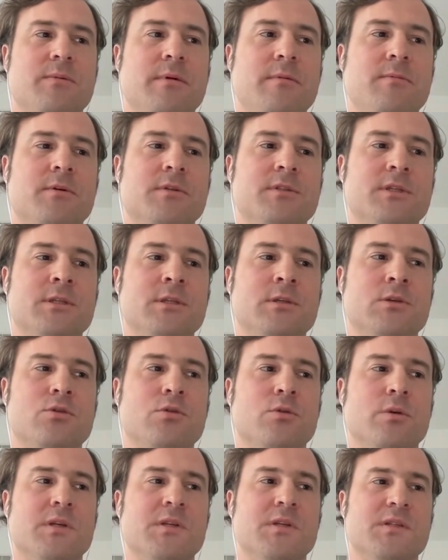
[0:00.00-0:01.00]
people to
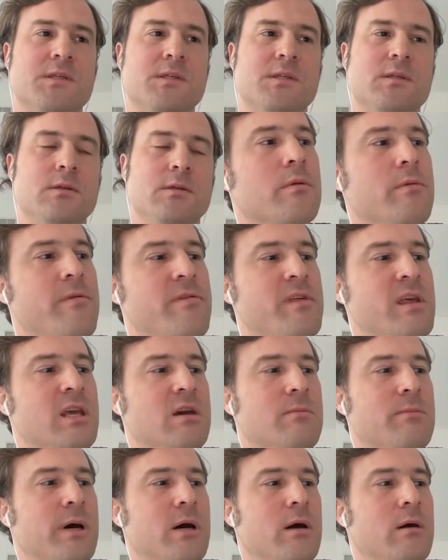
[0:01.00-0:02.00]
do is think
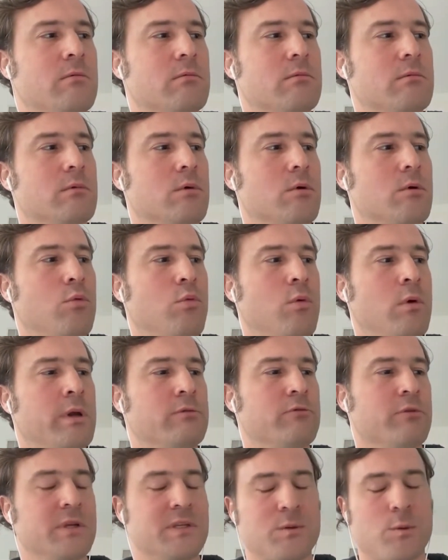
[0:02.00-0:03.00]
about what
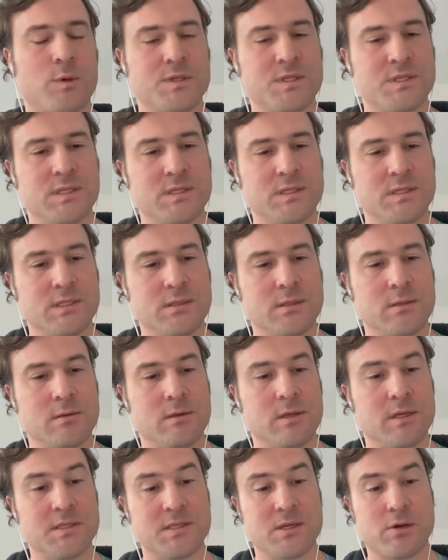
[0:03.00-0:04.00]
resources
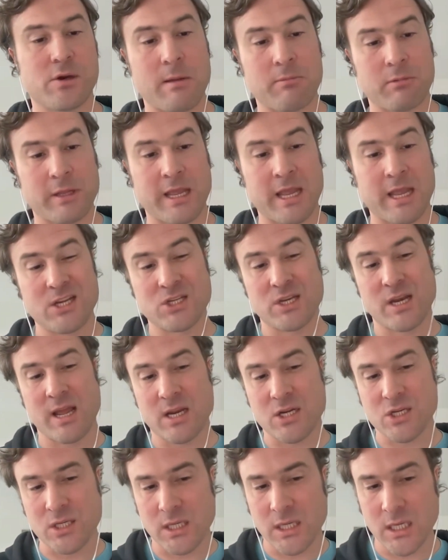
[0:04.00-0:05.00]
does your application
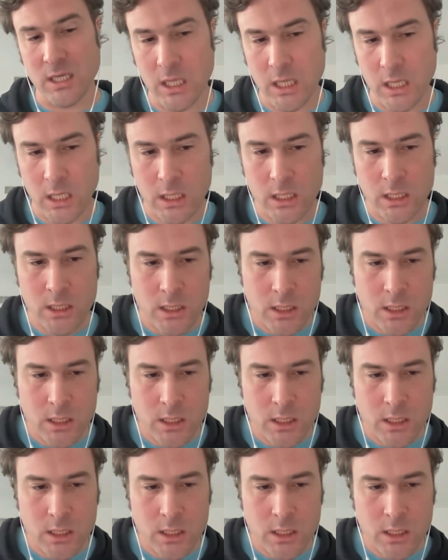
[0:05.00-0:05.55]
actually need.